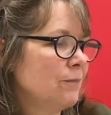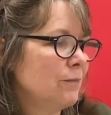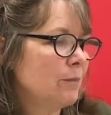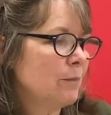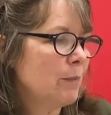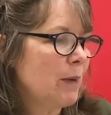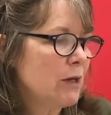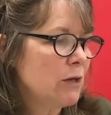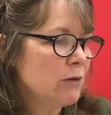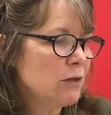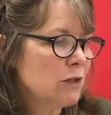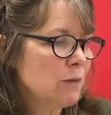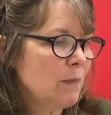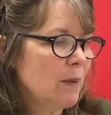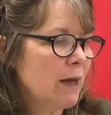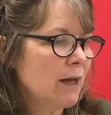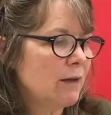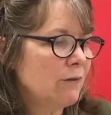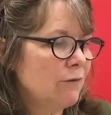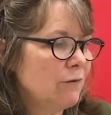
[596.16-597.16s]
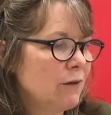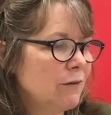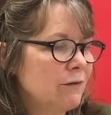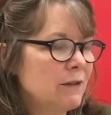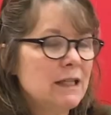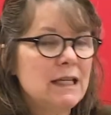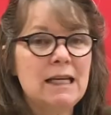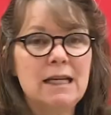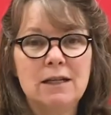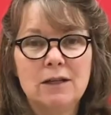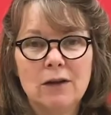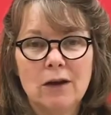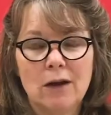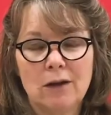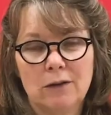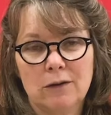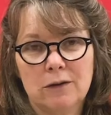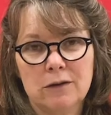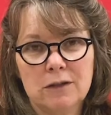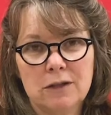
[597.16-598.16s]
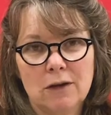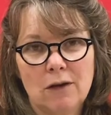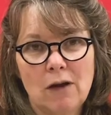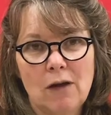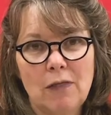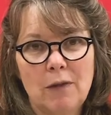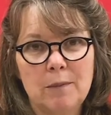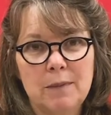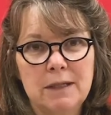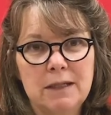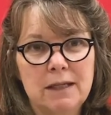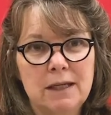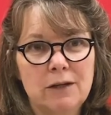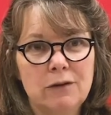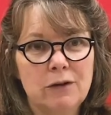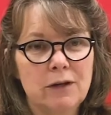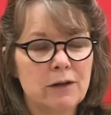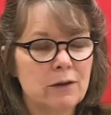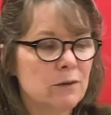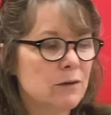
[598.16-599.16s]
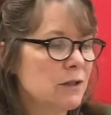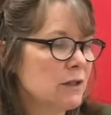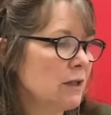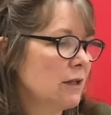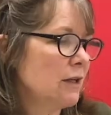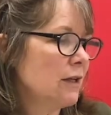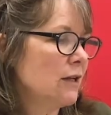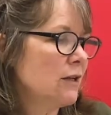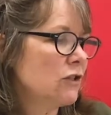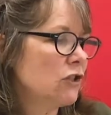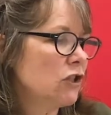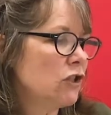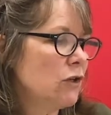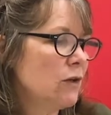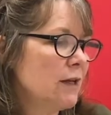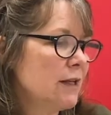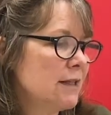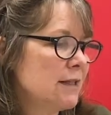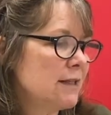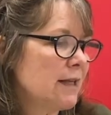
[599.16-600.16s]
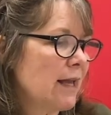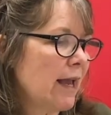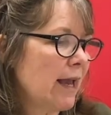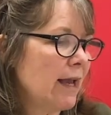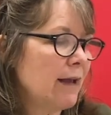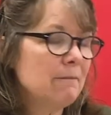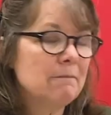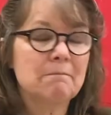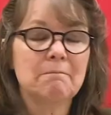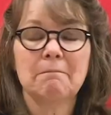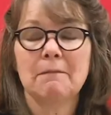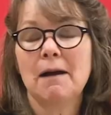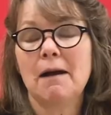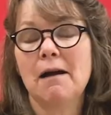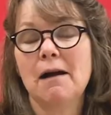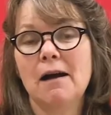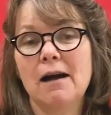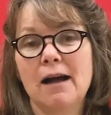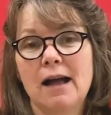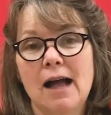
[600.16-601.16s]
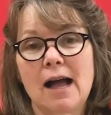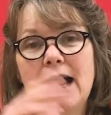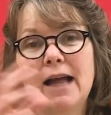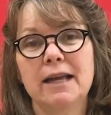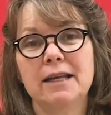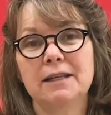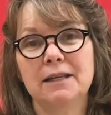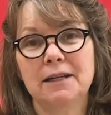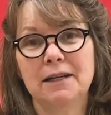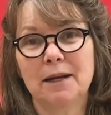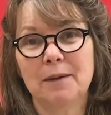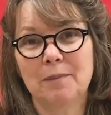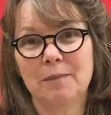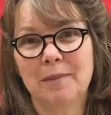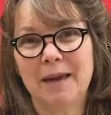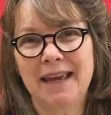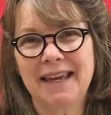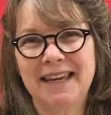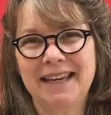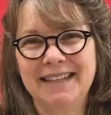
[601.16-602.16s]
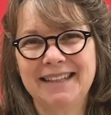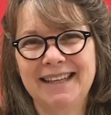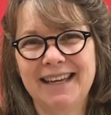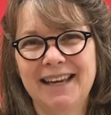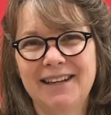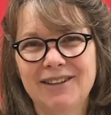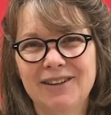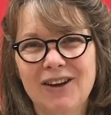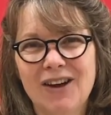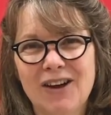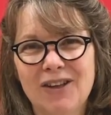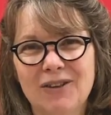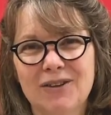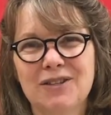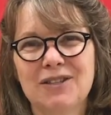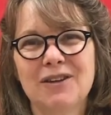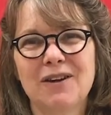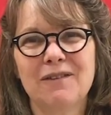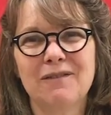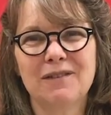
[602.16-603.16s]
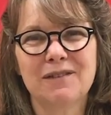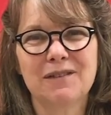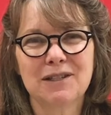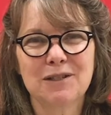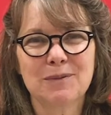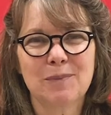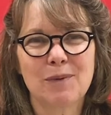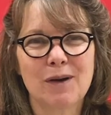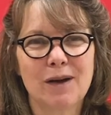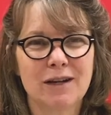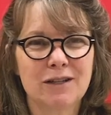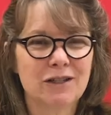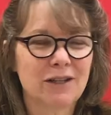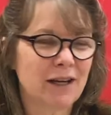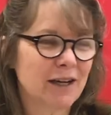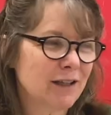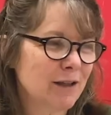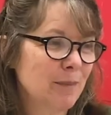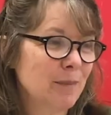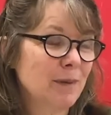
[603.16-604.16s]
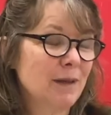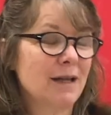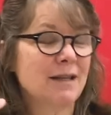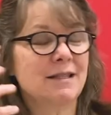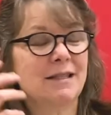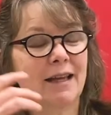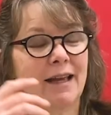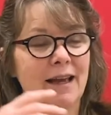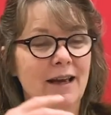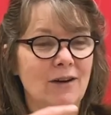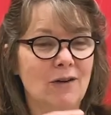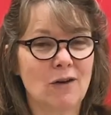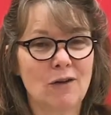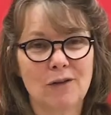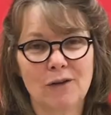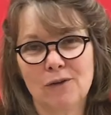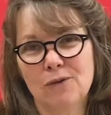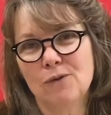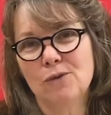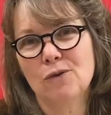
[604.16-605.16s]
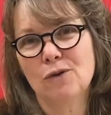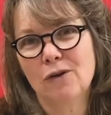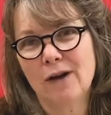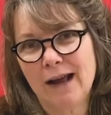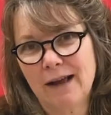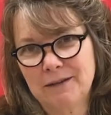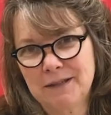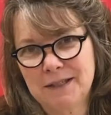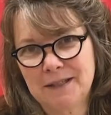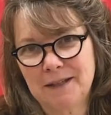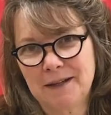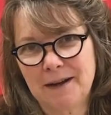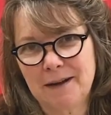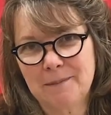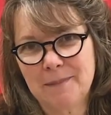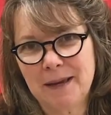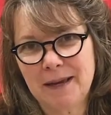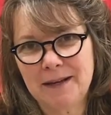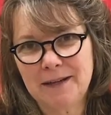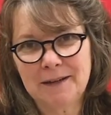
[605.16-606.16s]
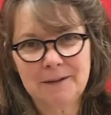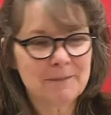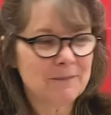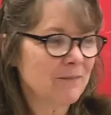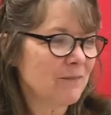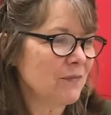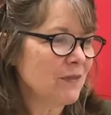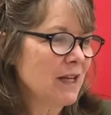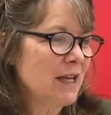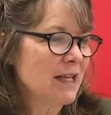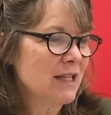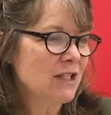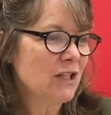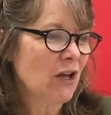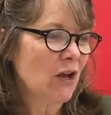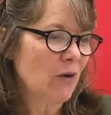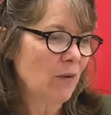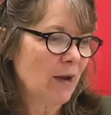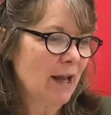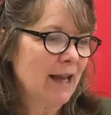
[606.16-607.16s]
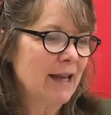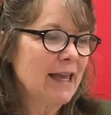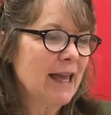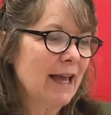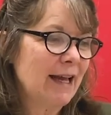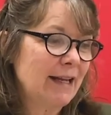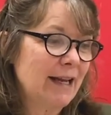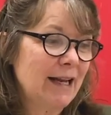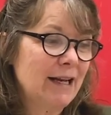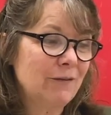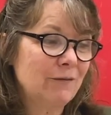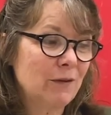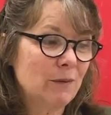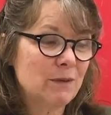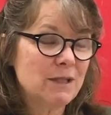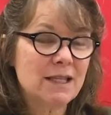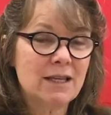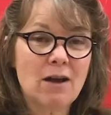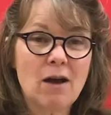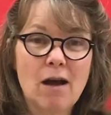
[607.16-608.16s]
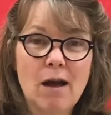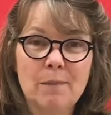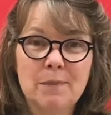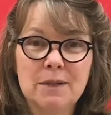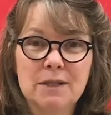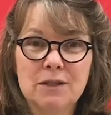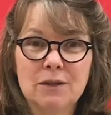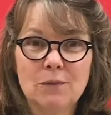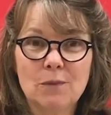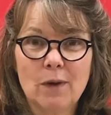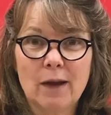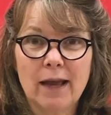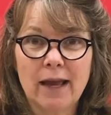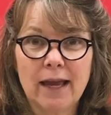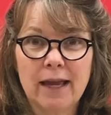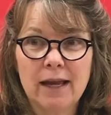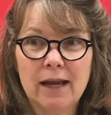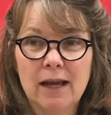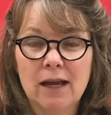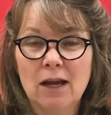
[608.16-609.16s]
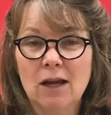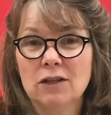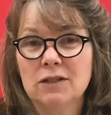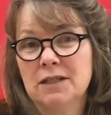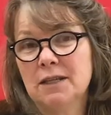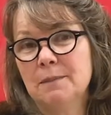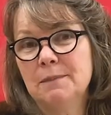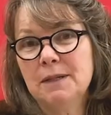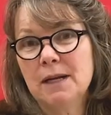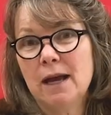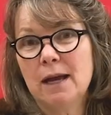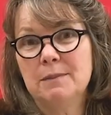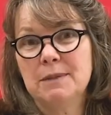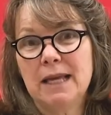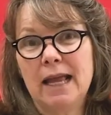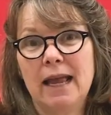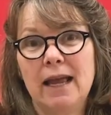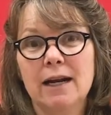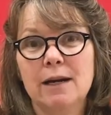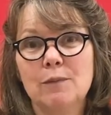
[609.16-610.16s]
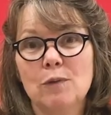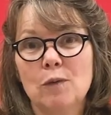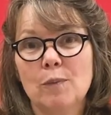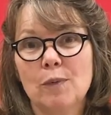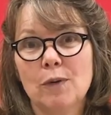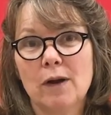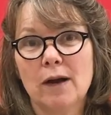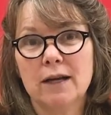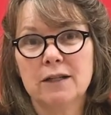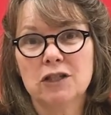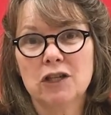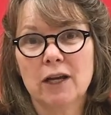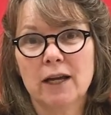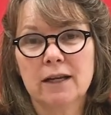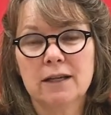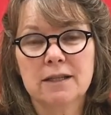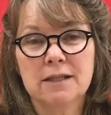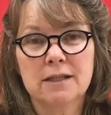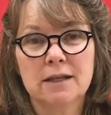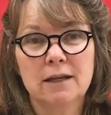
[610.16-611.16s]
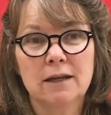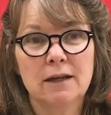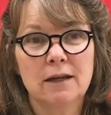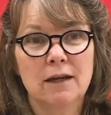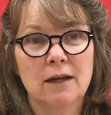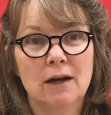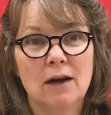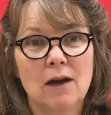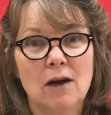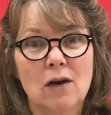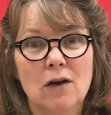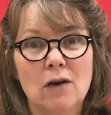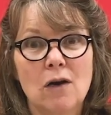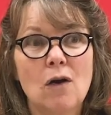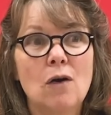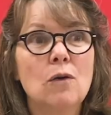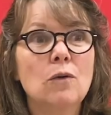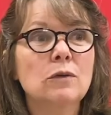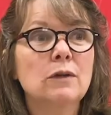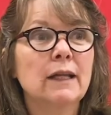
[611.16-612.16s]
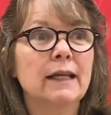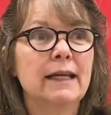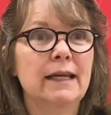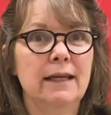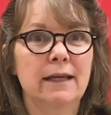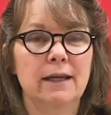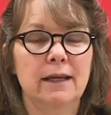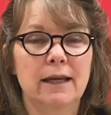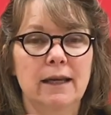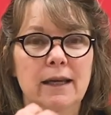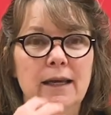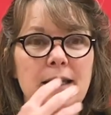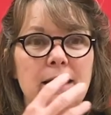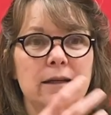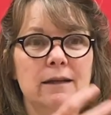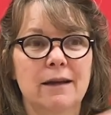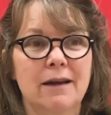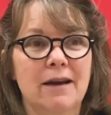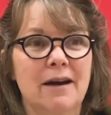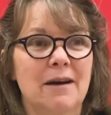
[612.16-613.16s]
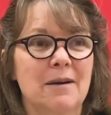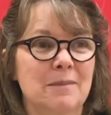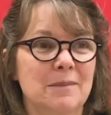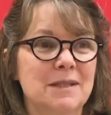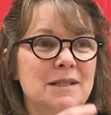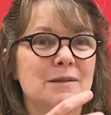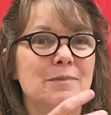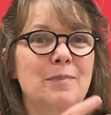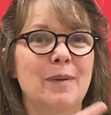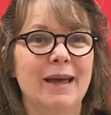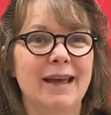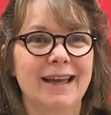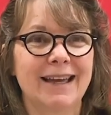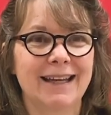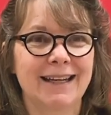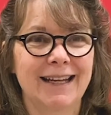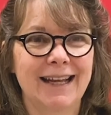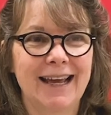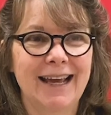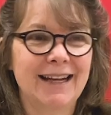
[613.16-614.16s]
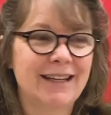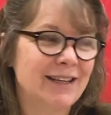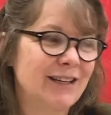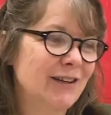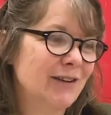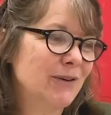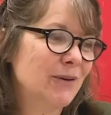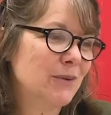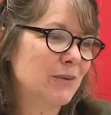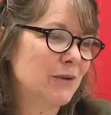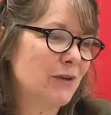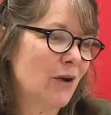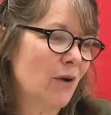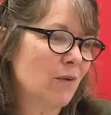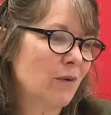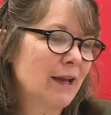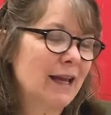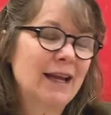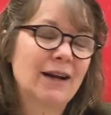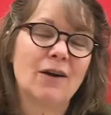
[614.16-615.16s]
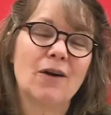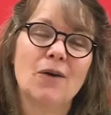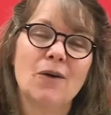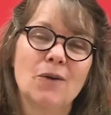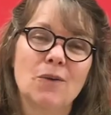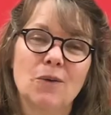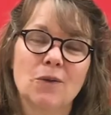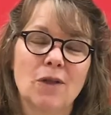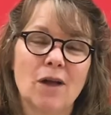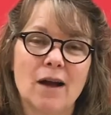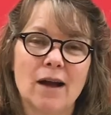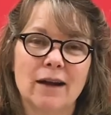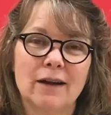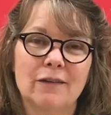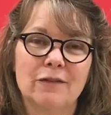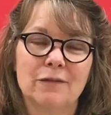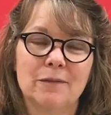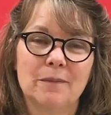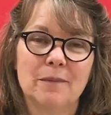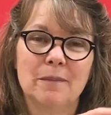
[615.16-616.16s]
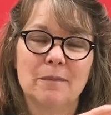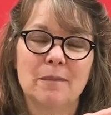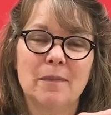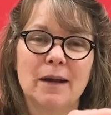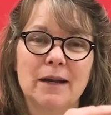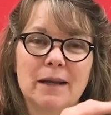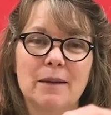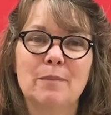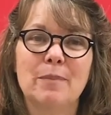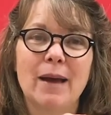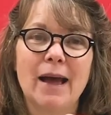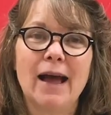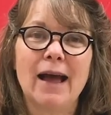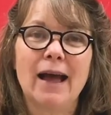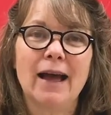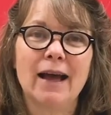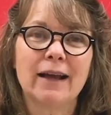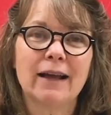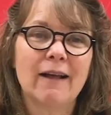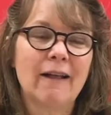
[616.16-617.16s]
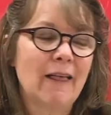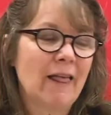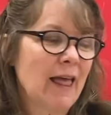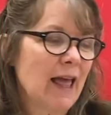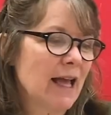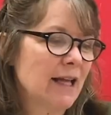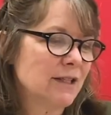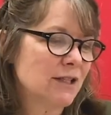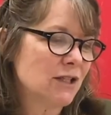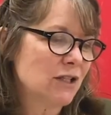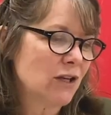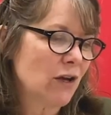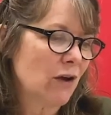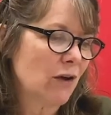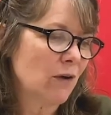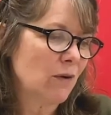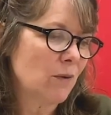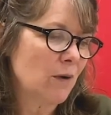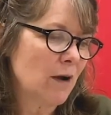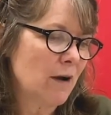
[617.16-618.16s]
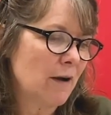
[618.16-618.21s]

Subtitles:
but you spent $15 on the materials, So you could say, I ended up making $10 off of project, plus I had all the cool crafts that I made. So again, and if it was the opposite way, sometimes animal projects are only income spent and you don't get a whole lot of money back. And so